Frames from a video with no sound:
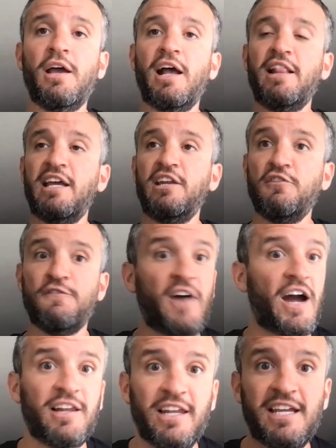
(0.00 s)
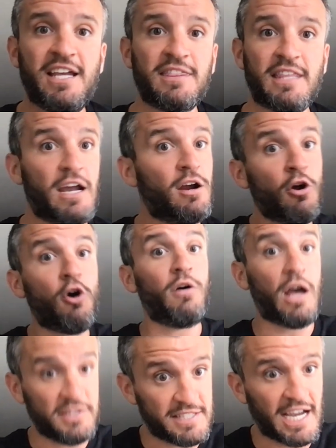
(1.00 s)
and then you finally get there
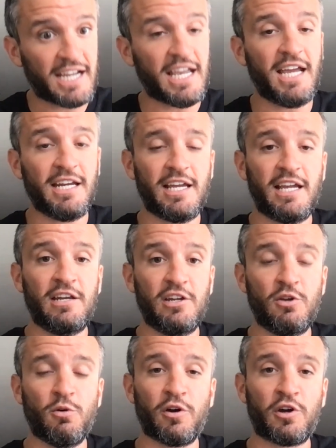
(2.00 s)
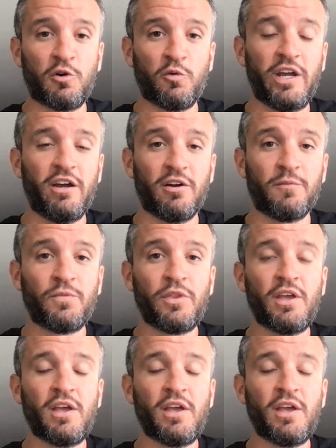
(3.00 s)
a decade into your career.